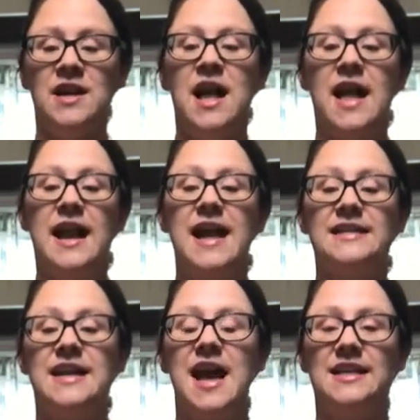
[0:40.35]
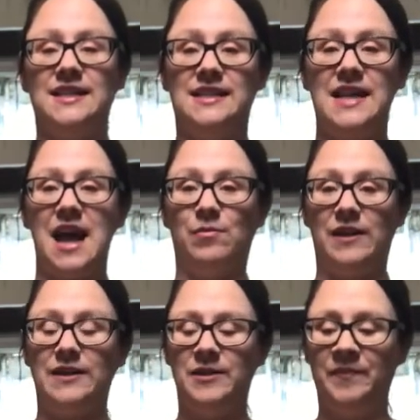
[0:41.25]
an antacid
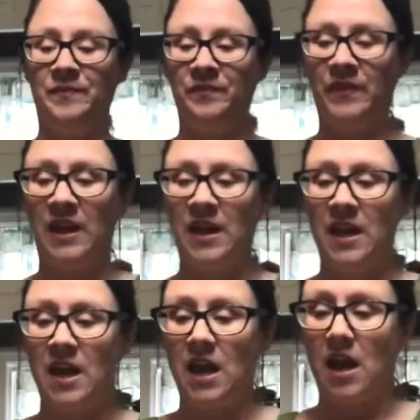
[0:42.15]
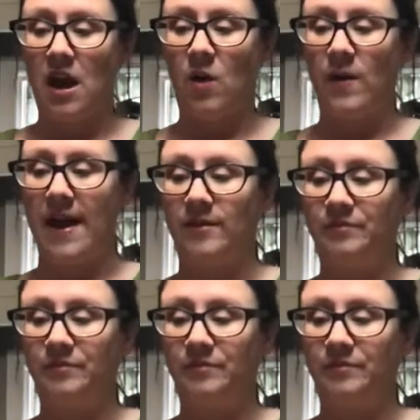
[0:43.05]
tablet. Okay,